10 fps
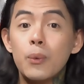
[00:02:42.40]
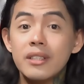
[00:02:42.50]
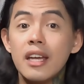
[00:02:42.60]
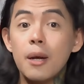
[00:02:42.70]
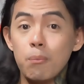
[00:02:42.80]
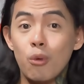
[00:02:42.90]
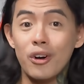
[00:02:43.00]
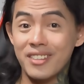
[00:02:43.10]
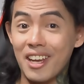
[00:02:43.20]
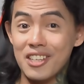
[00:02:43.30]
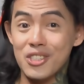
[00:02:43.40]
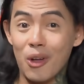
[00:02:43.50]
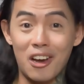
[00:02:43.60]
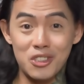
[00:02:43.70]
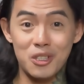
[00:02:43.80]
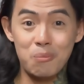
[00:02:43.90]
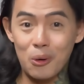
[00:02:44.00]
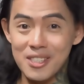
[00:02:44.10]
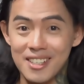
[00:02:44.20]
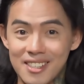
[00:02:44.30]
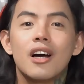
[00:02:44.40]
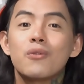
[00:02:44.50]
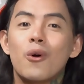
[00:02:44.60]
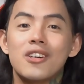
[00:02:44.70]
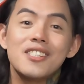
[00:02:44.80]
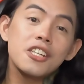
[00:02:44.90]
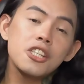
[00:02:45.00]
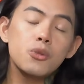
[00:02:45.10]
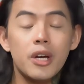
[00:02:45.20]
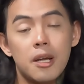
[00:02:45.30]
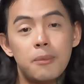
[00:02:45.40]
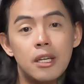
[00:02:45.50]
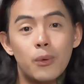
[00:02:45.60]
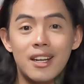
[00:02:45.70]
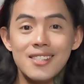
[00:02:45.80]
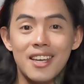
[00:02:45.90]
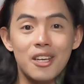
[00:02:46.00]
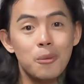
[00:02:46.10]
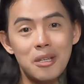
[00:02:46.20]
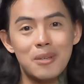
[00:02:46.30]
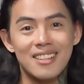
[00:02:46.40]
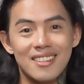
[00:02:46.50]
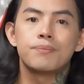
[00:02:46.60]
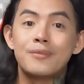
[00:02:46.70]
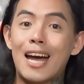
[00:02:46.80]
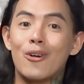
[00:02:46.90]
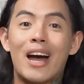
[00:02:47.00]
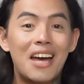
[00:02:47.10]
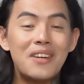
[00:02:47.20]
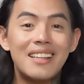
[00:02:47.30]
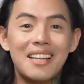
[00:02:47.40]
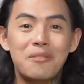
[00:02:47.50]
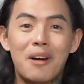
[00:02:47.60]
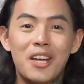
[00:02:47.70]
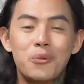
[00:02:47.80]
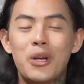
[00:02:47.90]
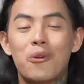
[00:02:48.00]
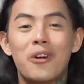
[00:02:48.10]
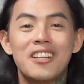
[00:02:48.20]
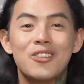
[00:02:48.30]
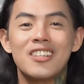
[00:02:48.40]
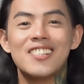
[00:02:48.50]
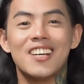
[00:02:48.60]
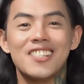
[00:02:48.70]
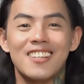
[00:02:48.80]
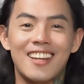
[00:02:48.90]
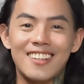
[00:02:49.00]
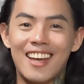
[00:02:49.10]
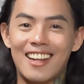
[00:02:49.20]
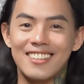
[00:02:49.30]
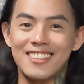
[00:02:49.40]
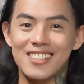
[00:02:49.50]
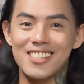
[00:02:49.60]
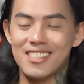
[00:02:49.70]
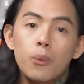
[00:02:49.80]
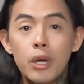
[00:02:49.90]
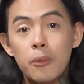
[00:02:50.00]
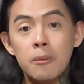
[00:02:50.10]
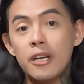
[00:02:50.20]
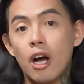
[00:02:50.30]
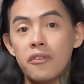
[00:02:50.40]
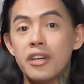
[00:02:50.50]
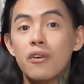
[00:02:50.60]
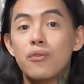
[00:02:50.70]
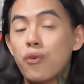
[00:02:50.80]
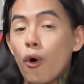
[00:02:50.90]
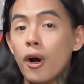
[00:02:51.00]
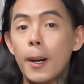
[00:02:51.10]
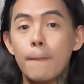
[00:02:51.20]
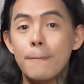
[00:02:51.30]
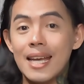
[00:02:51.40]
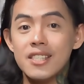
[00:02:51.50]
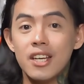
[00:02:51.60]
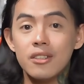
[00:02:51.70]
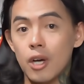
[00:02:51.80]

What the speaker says: will take up more days to actually post it. Of course, this is what I mean when I say commitment. Now, having that in mind, we are ready to discuss the technicalities. We will be covering 4 basic